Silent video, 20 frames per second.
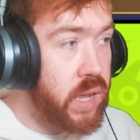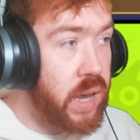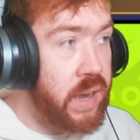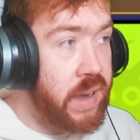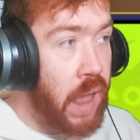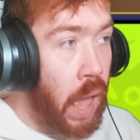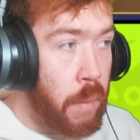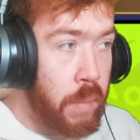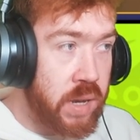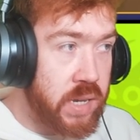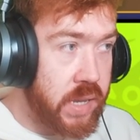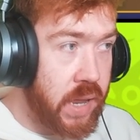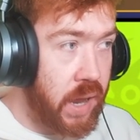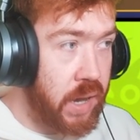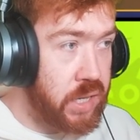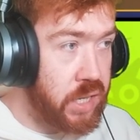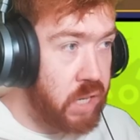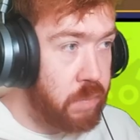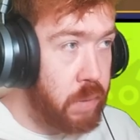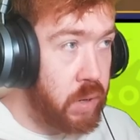the nightmare
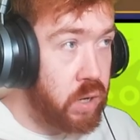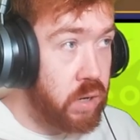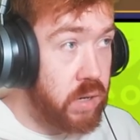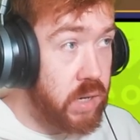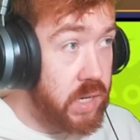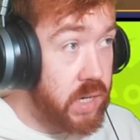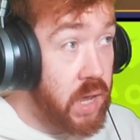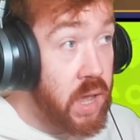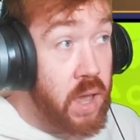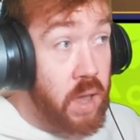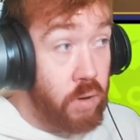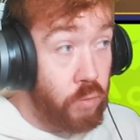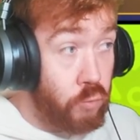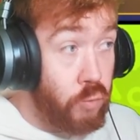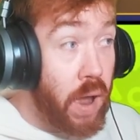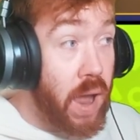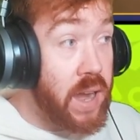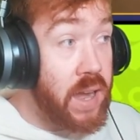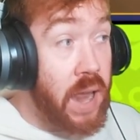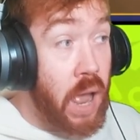stages, because
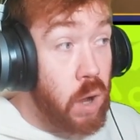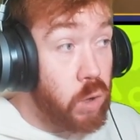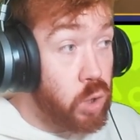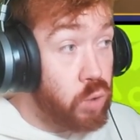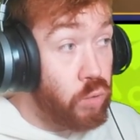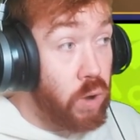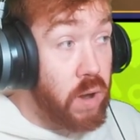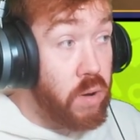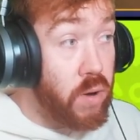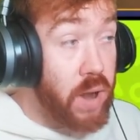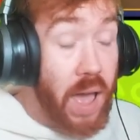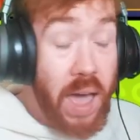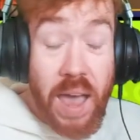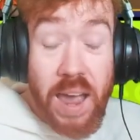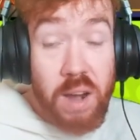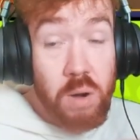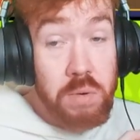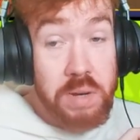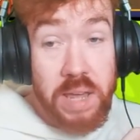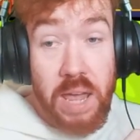right now, Greyoda,
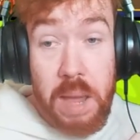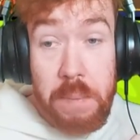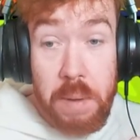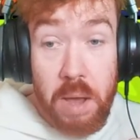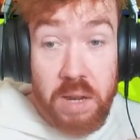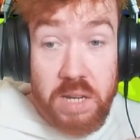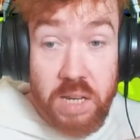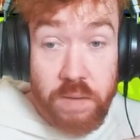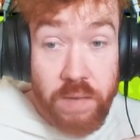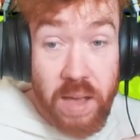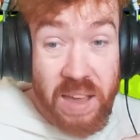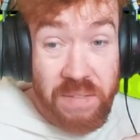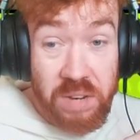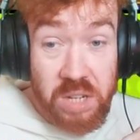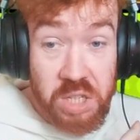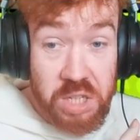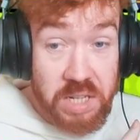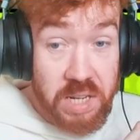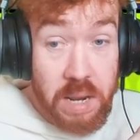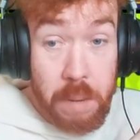I don't care about her surviving.
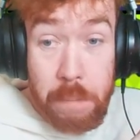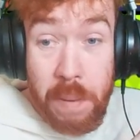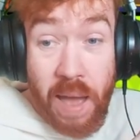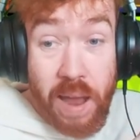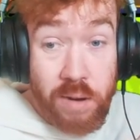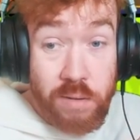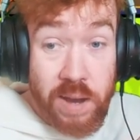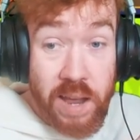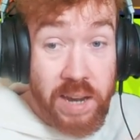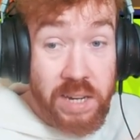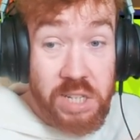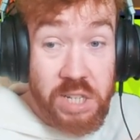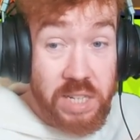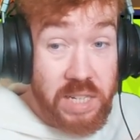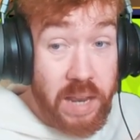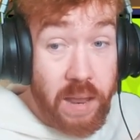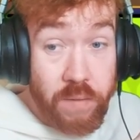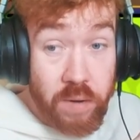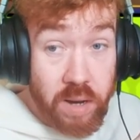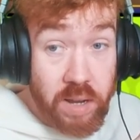She's in the back line. She's
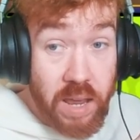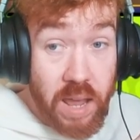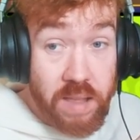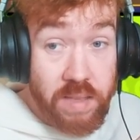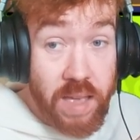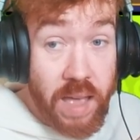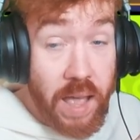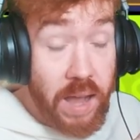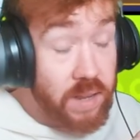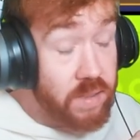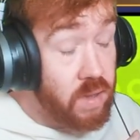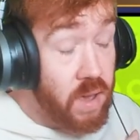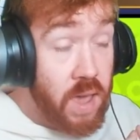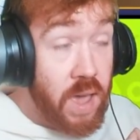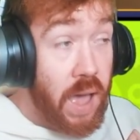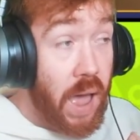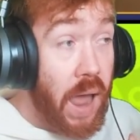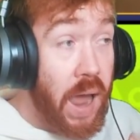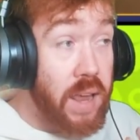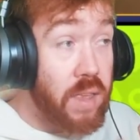never going to get attacked.
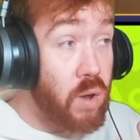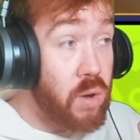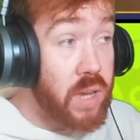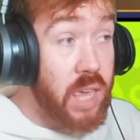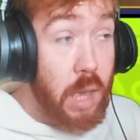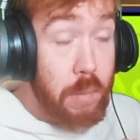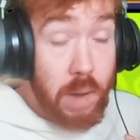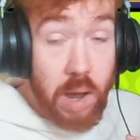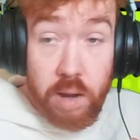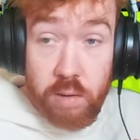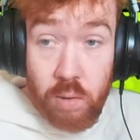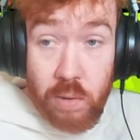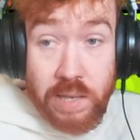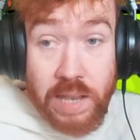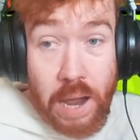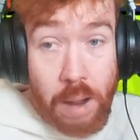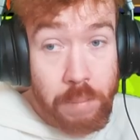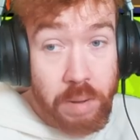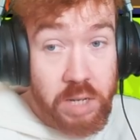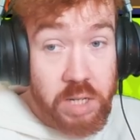I don't care about her doing
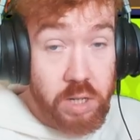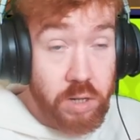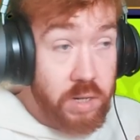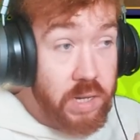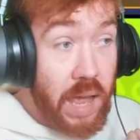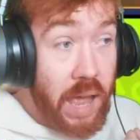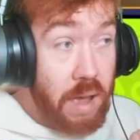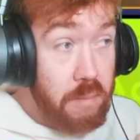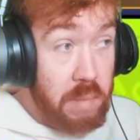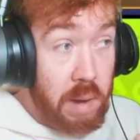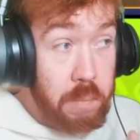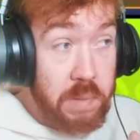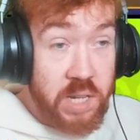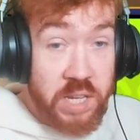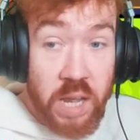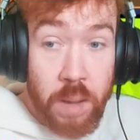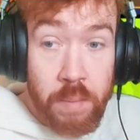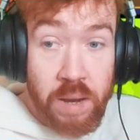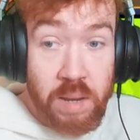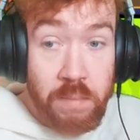damage because I have my
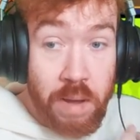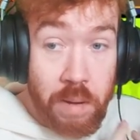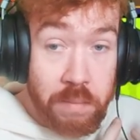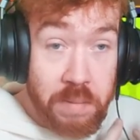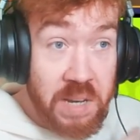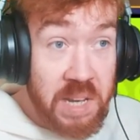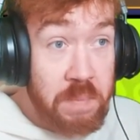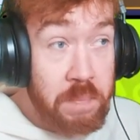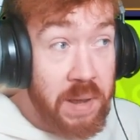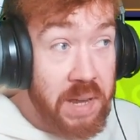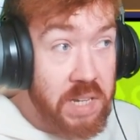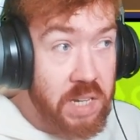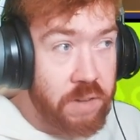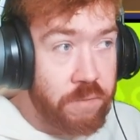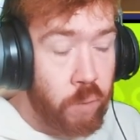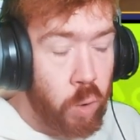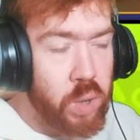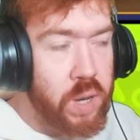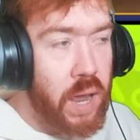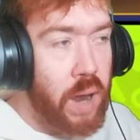Berserk money, my DPS is
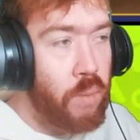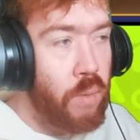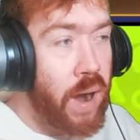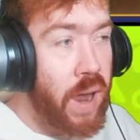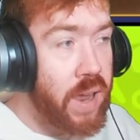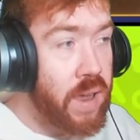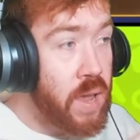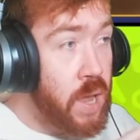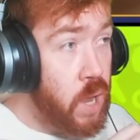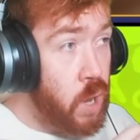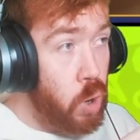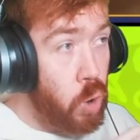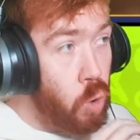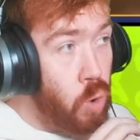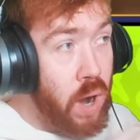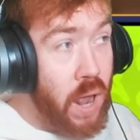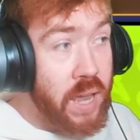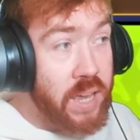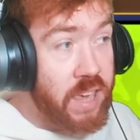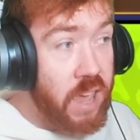for that, right?
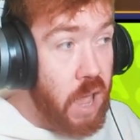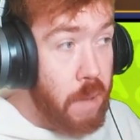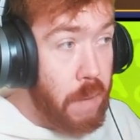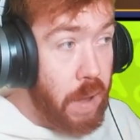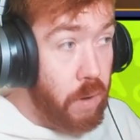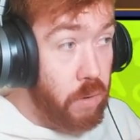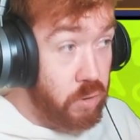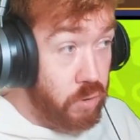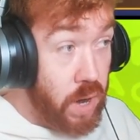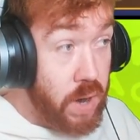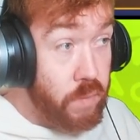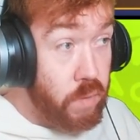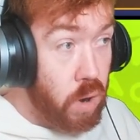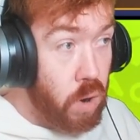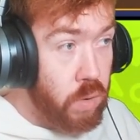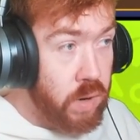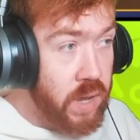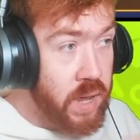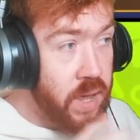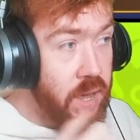All I care about with
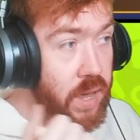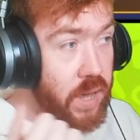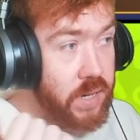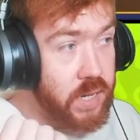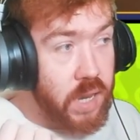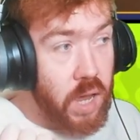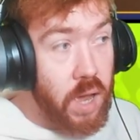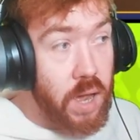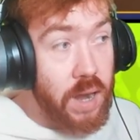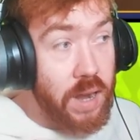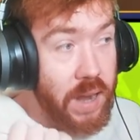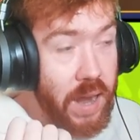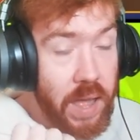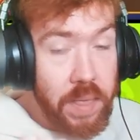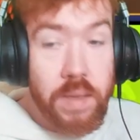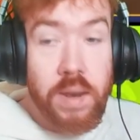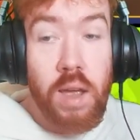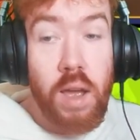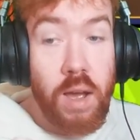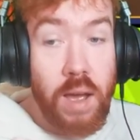Greyoda is her
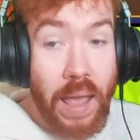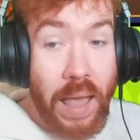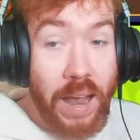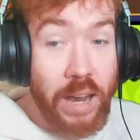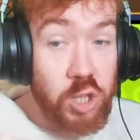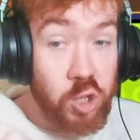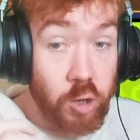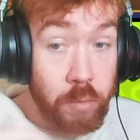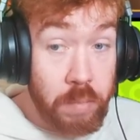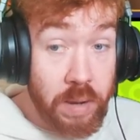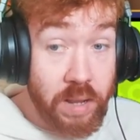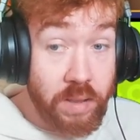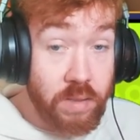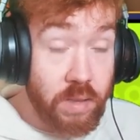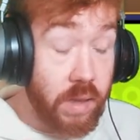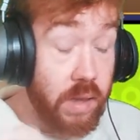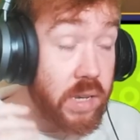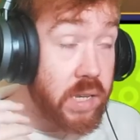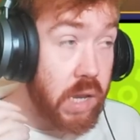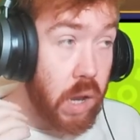landing her actual
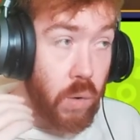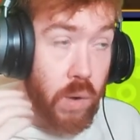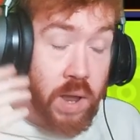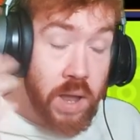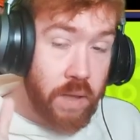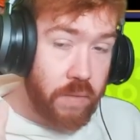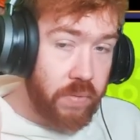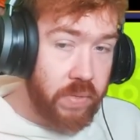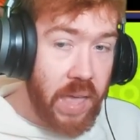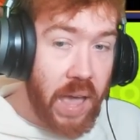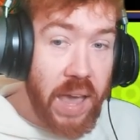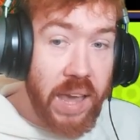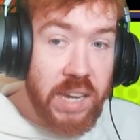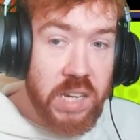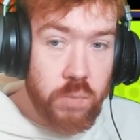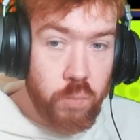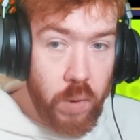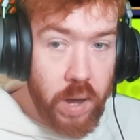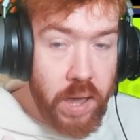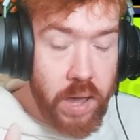abilities. So that
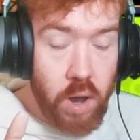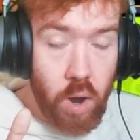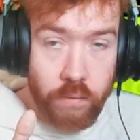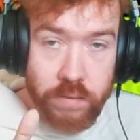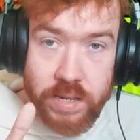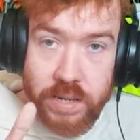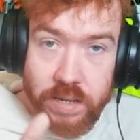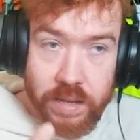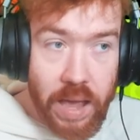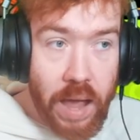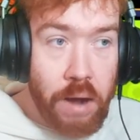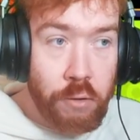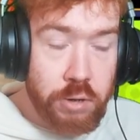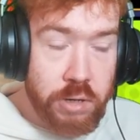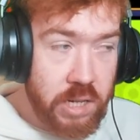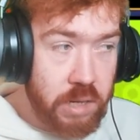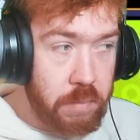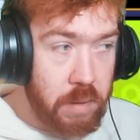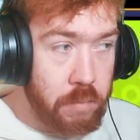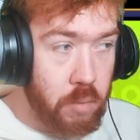is where, obviously, the
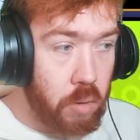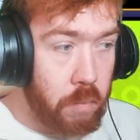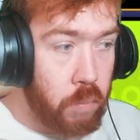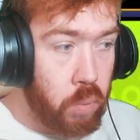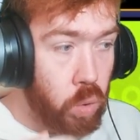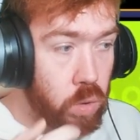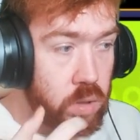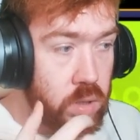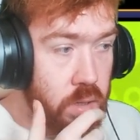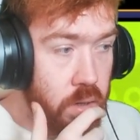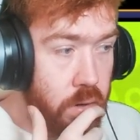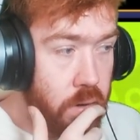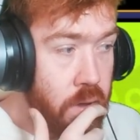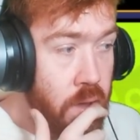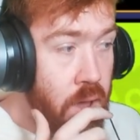accuracy is a bit more important,